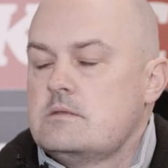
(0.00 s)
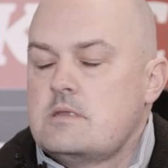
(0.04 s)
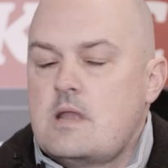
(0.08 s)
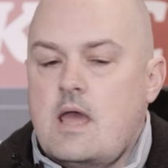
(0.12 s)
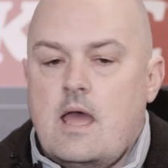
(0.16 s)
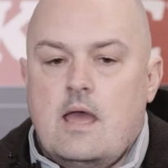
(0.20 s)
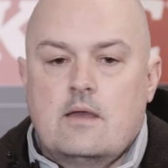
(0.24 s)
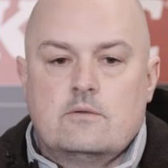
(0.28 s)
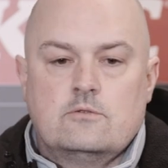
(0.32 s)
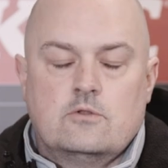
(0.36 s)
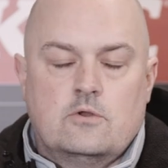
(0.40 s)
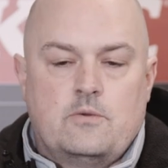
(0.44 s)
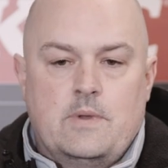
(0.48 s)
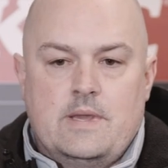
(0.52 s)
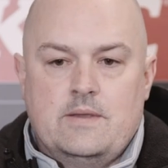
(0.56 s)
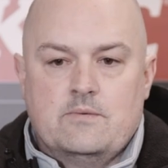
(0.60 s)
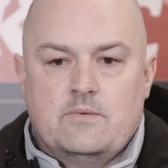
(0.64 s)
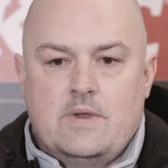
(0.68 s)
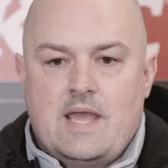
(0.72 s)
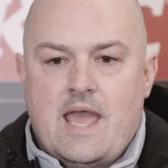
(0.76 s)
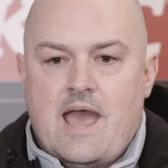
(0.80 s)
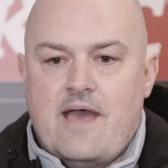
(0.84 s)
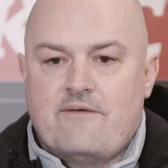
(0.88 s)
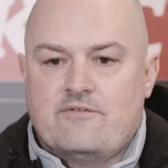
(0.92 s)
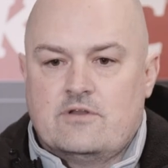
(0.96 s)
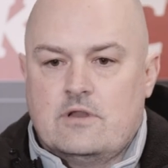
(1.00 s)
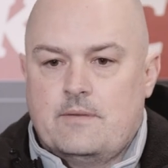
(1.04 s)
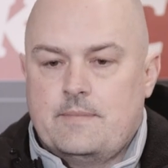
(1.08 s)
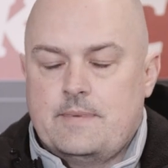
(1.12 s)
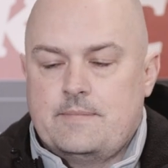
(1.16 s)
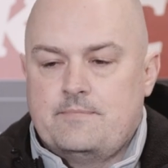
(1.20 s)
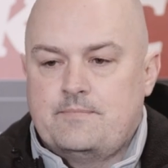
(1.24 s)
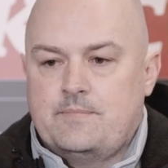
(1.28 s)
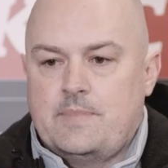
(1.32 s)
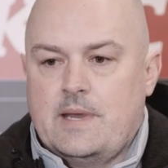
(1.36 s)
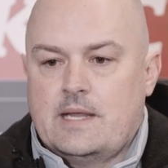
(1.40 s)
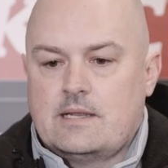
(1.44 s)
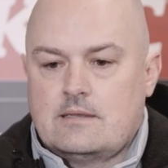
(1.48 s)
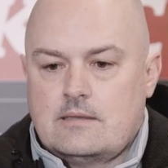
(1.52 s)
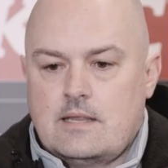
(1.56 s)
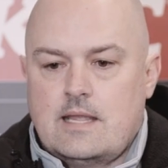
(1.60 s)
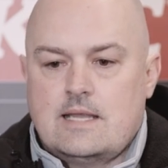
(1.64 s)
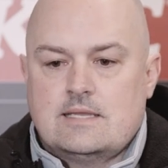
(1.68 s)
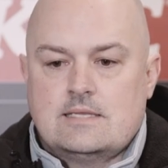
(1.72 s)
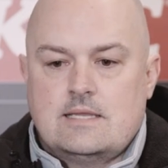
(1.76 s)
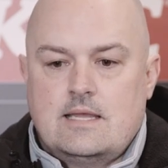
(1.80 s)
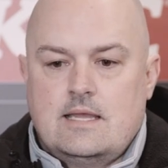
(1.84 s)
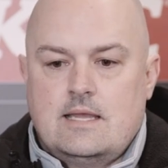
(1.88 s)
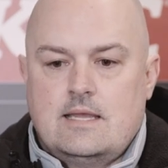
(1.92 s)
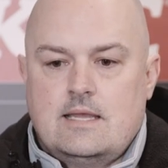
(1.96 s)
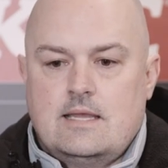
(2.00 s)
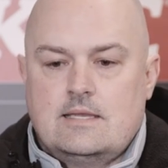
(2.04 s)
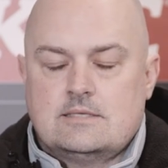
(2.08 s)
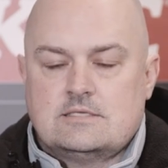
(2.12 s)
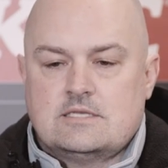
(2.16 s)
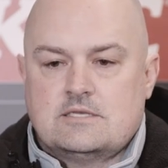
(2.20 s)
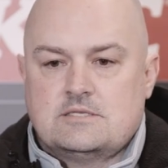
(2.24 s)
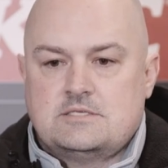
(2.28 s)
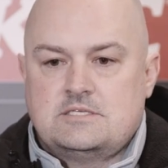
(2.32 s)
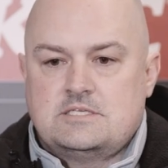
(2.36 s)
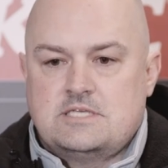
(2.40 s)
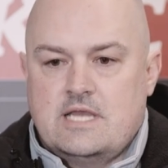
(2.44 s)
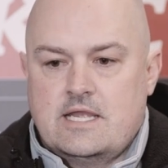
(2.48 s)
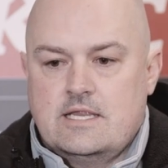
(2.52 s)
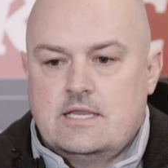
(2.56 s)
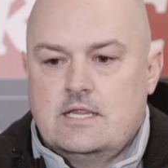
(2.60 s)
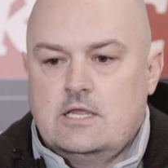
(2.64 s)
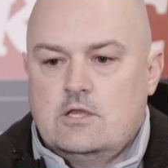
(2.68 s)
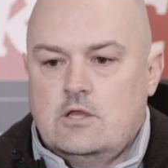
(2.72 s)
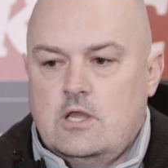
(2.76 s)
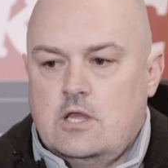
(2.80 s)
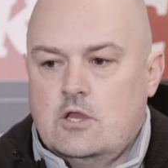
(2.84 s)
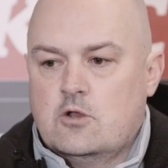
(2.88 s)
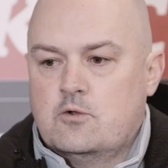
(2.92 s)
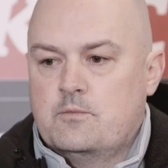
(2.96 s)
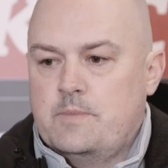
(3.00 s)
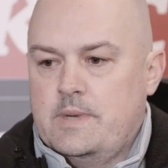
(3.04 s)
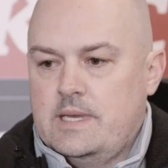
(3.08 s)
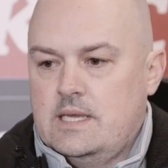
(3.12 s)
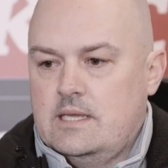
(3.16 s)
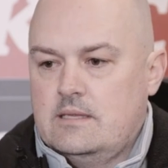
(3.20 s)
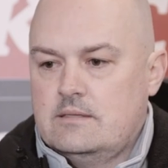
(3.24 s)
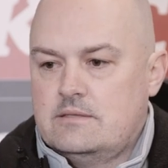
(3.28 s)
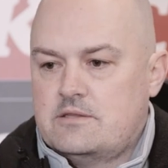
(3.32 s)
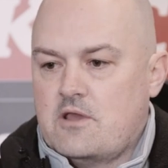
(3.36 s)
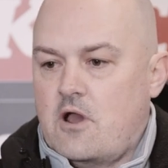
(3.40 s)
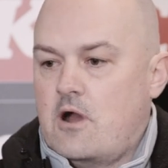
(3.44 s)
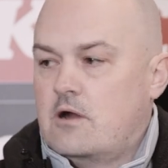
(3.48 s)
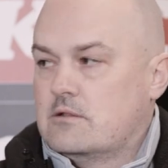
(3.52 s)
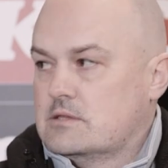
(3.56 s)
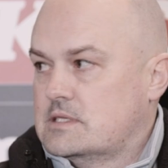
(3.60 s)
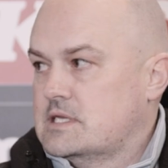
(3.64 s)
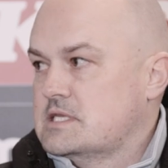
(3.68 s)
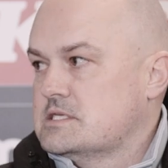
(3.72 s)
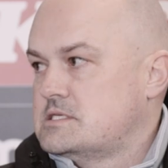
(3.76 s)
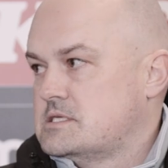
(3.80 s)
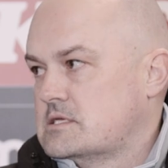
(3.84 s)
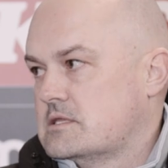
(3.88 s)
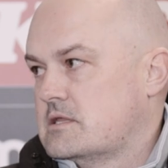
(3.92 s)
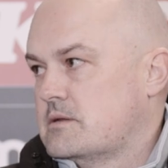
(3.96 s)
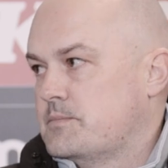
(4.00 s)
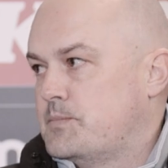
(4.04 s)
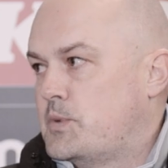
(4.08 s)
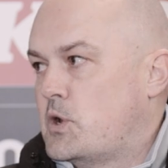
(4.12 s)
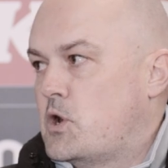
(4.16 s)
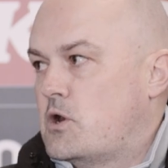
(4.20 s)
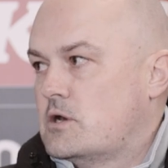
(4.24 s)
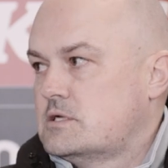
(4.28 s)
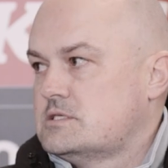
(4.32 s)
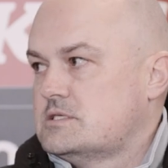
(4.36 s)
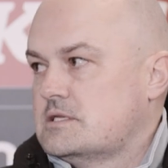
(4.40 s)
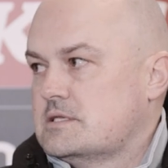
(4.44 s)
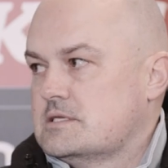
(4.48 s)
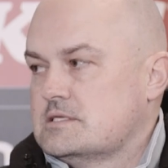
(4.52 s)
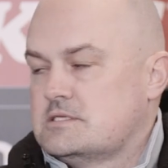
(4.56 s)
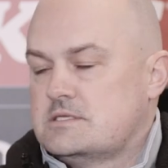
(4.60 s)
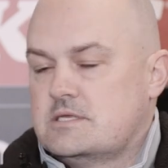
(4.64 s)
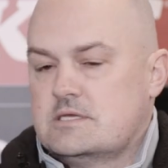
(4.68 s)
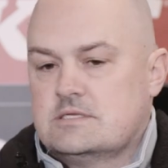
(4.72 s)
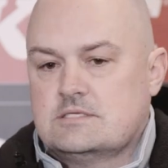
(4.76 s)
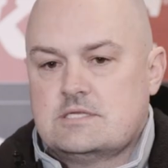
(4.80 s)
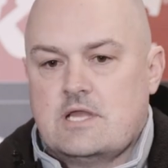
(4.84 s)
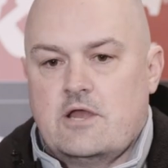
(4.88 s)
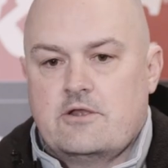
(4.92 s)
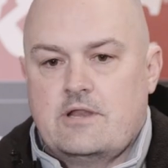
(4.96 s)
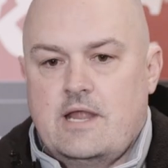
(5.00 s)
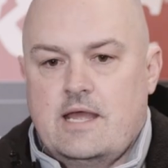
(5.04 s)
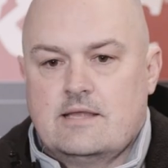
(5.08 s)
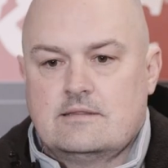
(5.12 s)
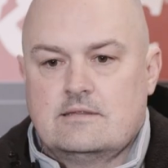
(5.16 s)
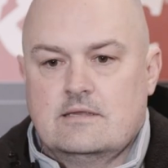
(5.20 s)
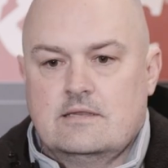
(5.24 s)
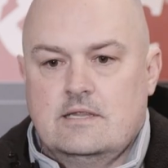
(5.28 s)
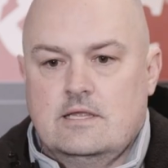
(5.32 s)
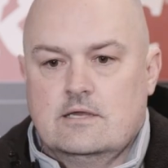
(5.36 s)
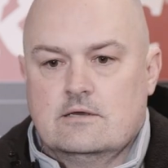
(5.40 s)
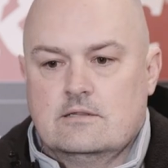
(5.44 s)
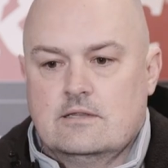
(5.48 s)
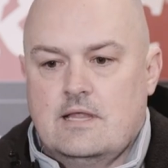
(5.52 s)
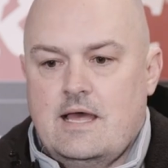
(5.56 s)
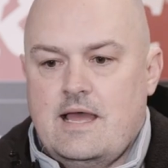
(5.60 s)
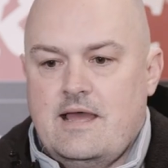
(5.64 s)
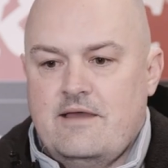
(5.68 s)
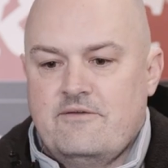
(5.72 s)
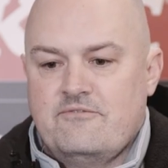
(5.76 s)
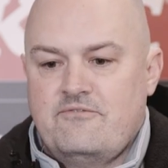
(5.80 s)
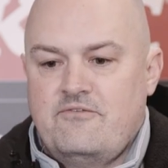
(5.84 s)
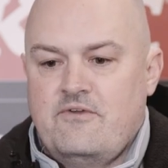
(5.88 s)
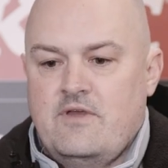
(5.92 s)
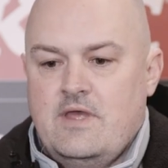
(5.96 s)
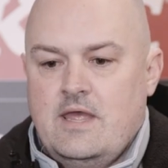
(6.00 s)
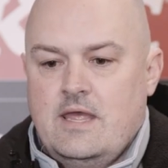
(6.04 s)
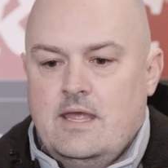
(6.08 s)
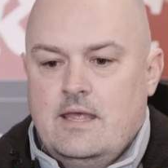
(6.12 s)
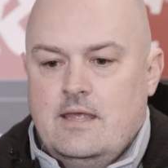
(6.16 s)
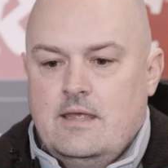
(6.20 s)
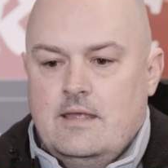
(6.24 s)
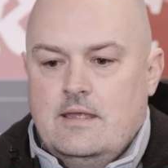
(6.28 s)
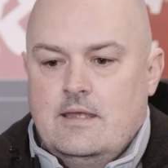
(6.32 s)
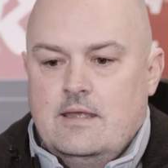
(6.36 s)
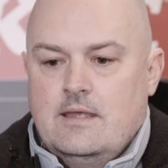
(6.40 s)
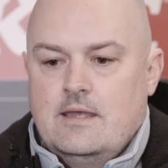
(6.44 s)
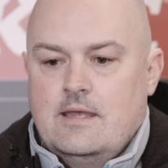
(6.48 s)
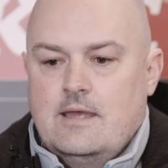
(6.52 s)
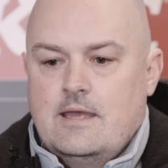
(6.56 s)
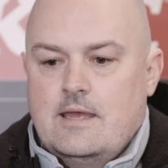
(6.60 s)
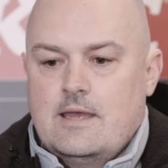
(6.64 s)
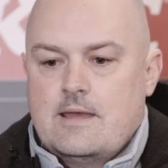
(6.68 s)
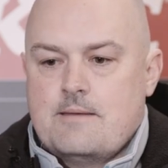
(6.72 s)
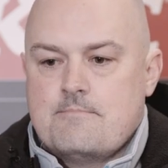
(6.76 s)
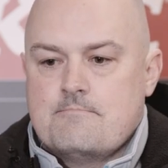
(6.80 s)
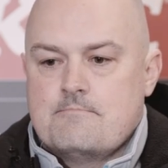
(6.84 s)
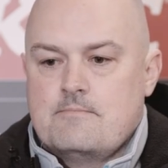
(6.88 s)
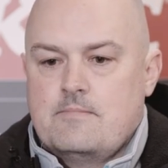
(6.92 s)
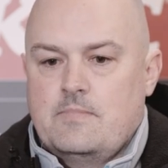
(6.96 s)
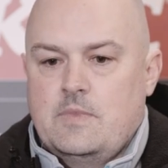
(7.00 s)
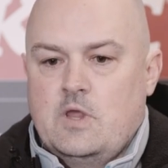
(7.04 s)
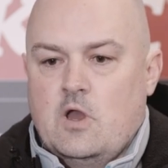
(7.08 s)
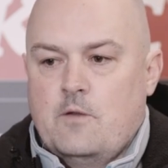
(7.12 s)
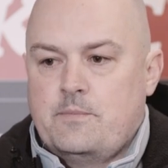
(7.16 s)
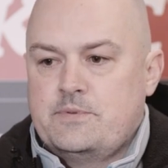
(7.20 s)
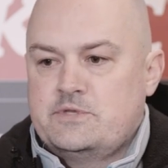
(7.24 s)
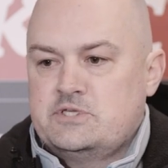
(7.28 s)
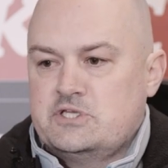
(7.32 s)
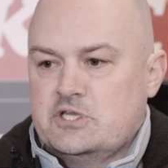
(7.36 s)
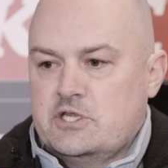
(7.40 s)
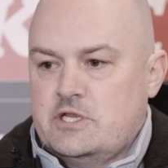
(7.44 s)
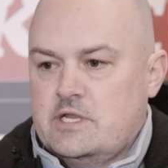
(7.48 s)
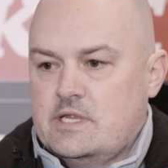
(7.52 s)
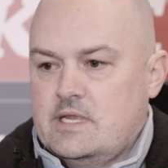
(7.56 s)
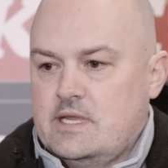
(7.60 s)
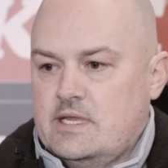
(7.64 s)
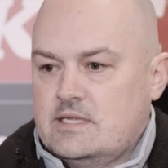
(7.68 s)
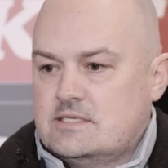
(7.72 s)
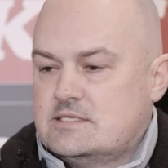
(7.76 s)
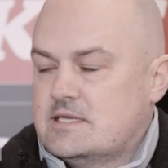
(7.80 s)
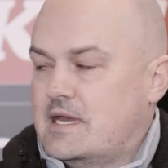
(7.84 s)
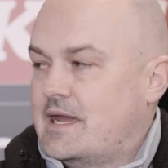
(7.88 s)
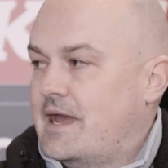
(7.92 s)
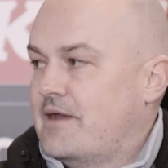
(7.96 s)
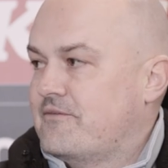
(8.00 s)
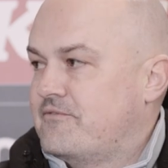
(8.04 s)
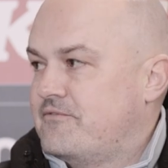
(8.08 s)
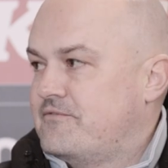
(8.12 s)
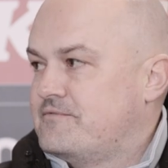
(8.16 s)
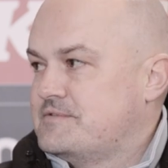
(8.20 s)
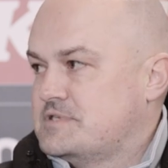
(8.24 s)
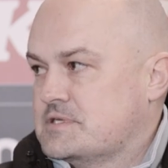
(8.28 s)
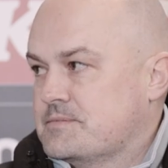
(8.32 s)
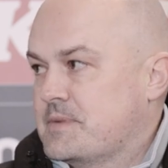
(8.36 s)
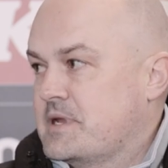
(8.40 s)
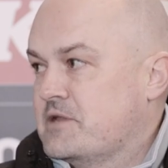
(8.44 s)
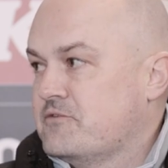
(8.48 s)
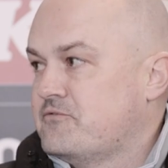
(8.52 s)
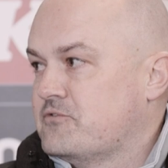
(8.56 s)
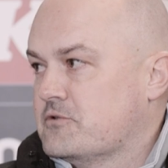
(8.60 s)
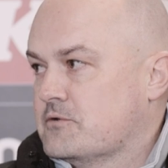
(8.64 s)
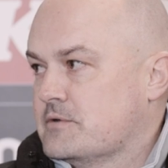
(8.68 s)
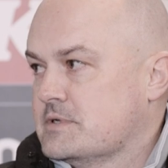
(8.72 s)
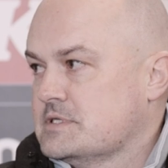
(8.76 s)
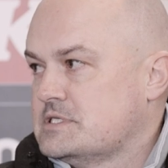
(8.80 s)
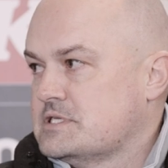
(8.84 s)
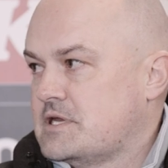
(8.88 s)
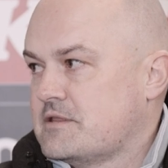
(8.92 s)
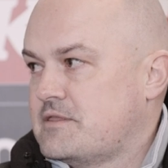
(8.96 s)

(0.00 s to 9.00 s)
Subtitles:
No, look, we haven't. But as I said, he'll be dialed into the box. So there's no doubt that he'll have the opportunity to have some influence.